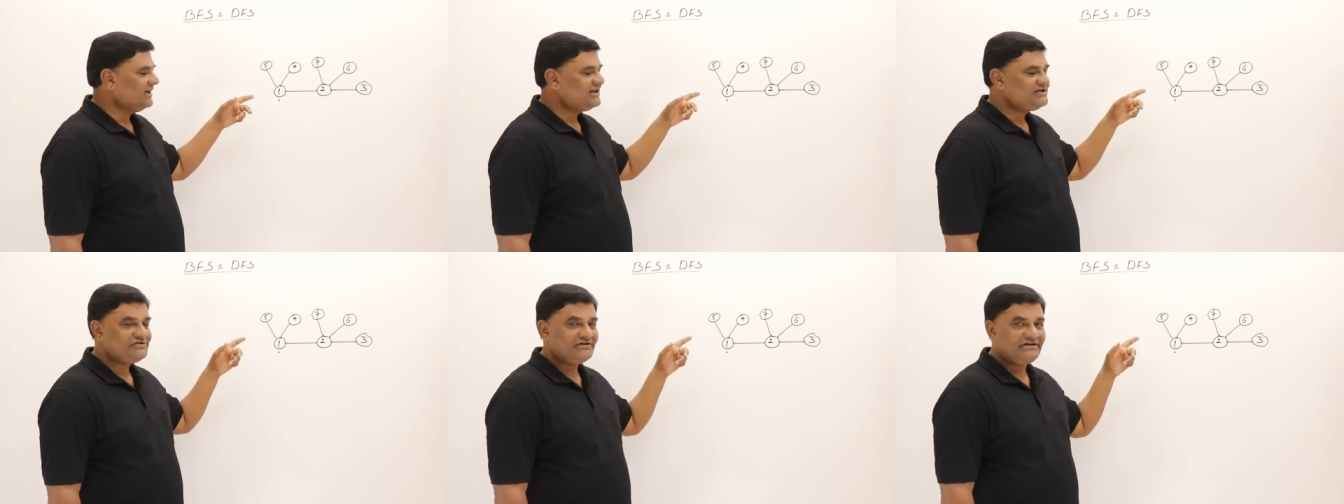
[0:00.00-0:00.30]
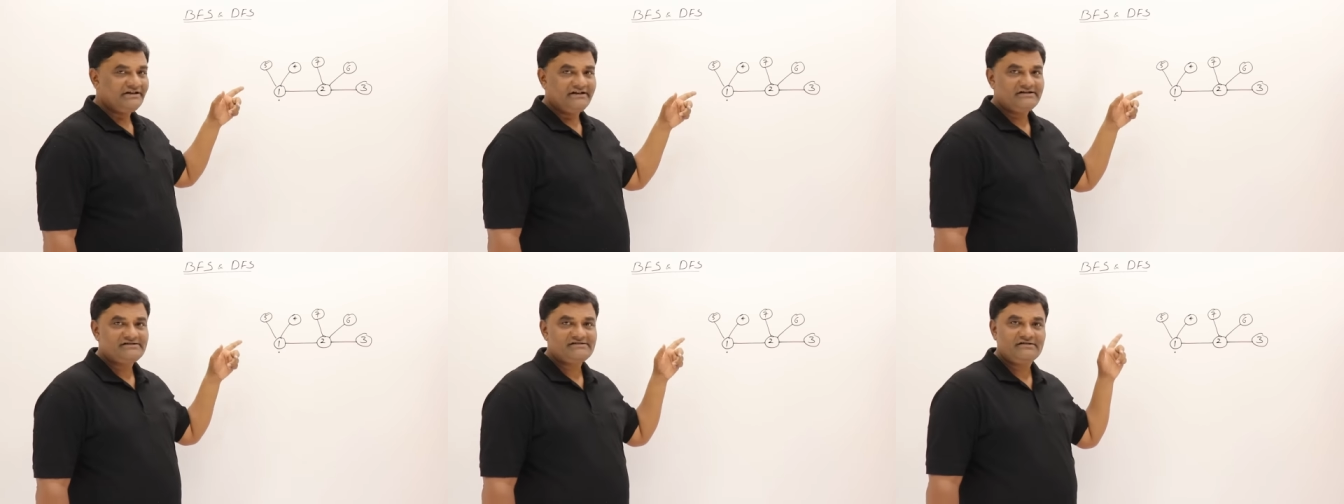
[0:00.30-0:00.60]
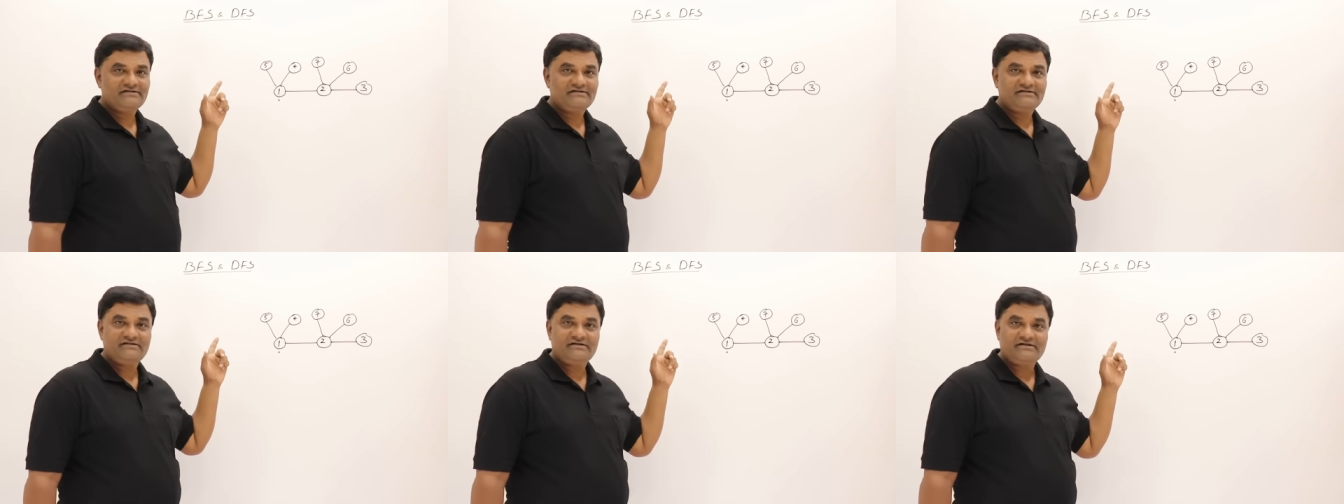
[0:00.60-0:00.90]
Actually,
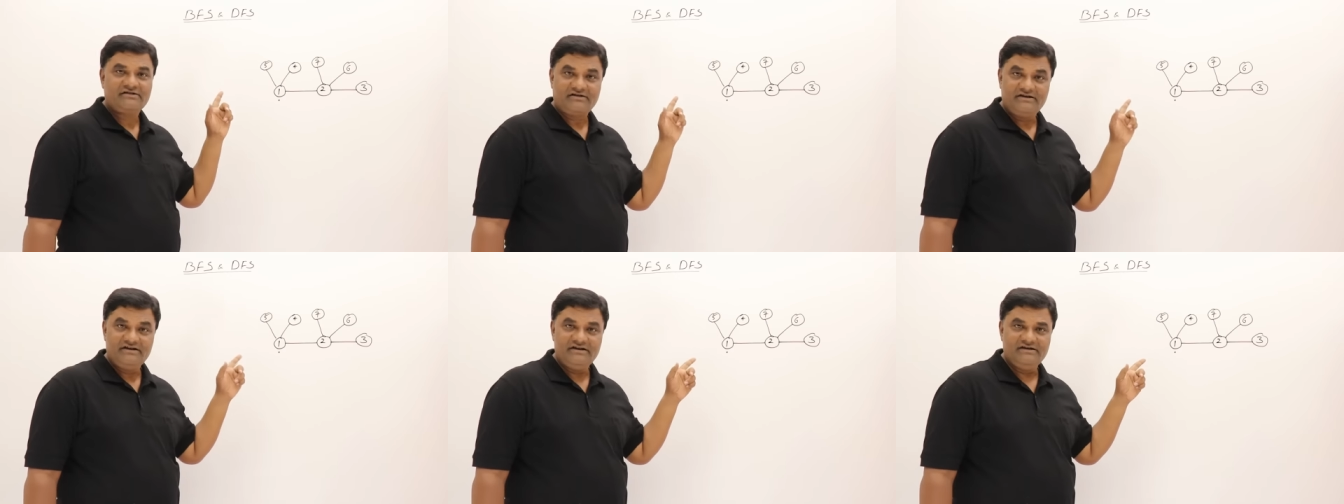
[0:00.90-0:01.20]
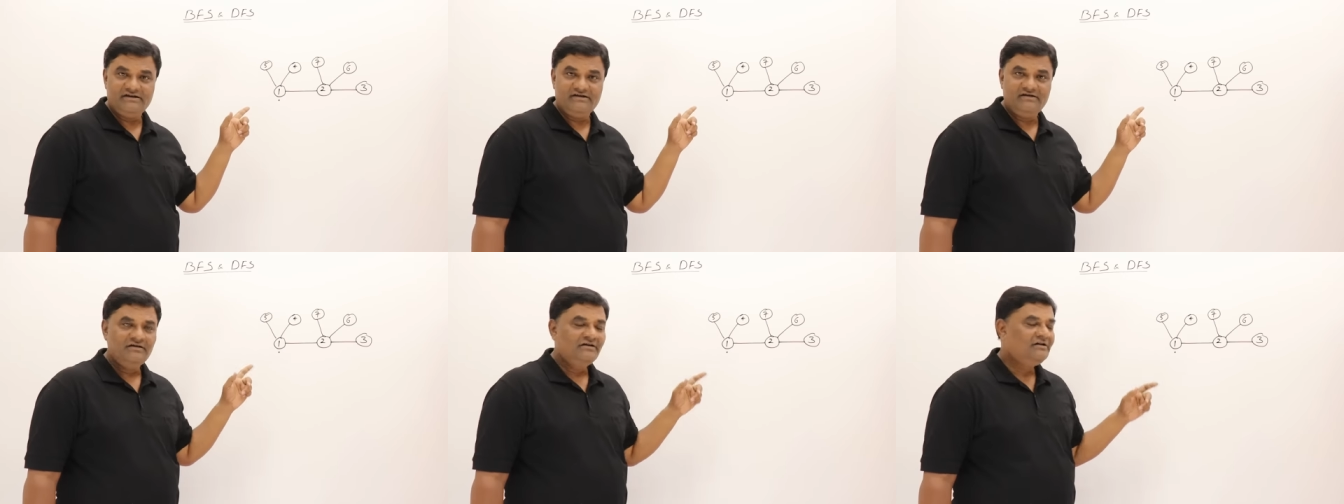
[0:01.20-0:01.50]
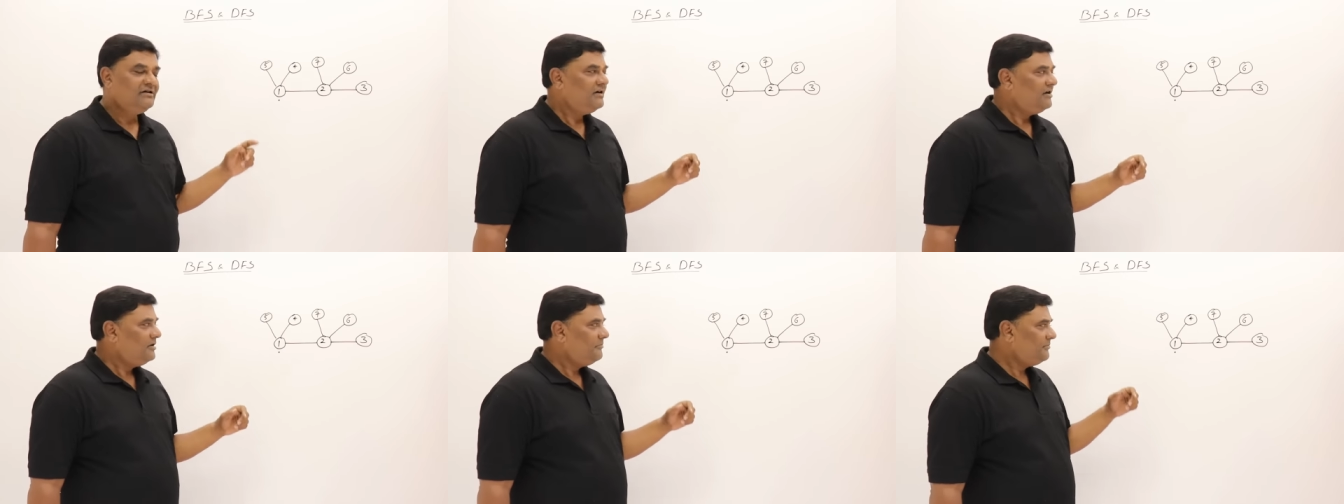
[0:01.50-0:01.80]
it's a tree,
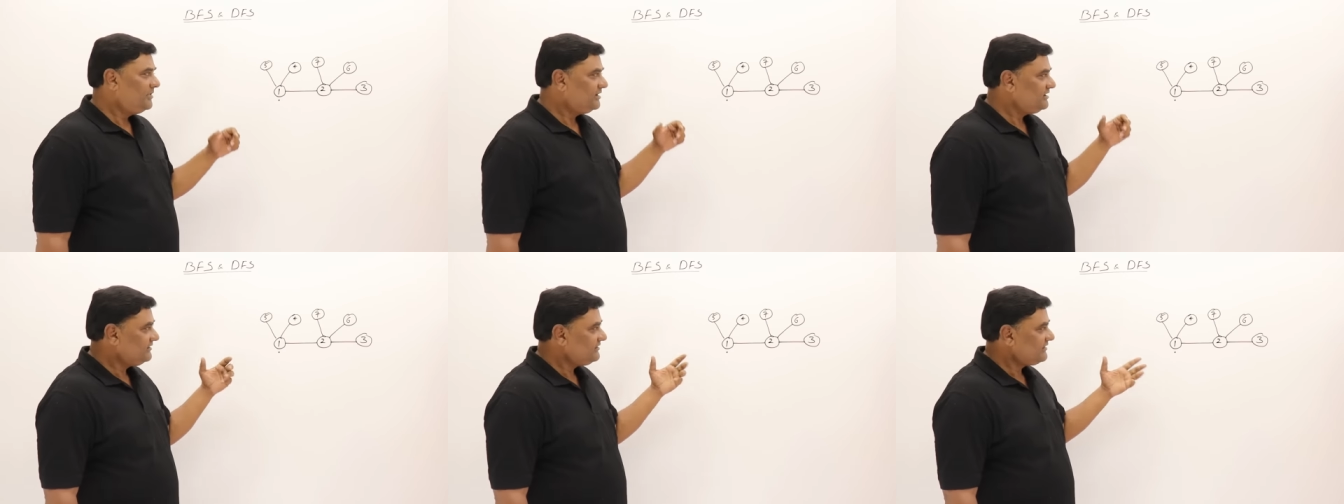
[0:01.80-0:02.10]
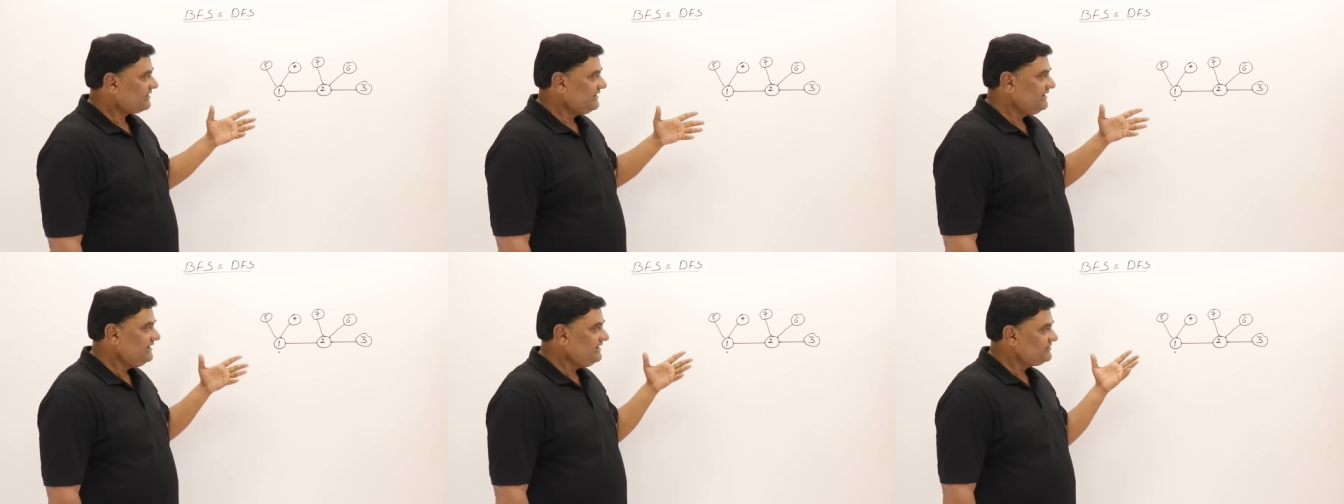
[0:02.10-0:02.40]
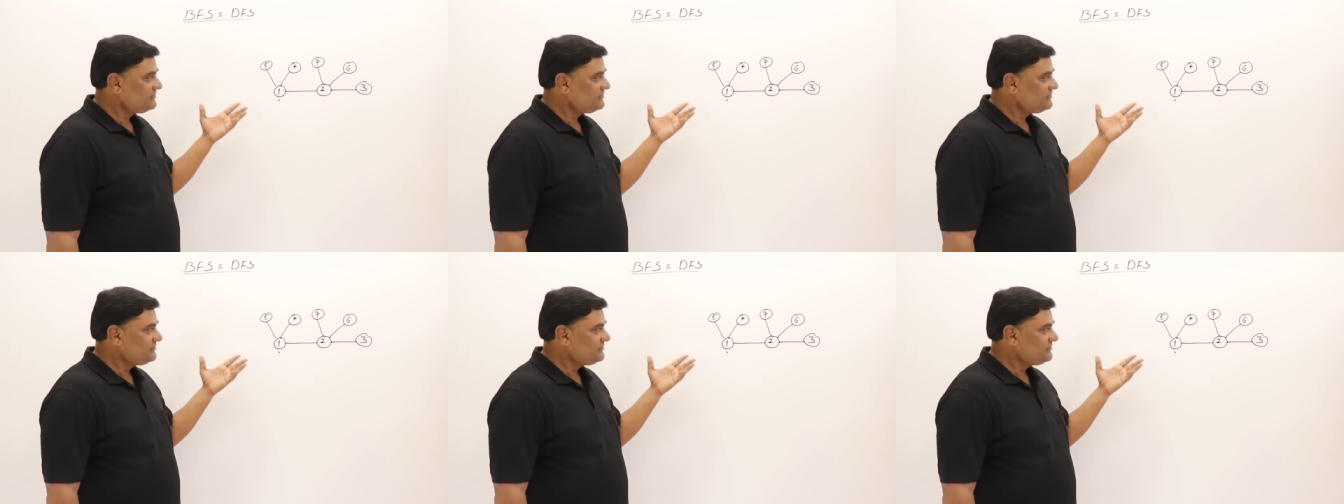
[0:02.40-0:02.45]
but a tree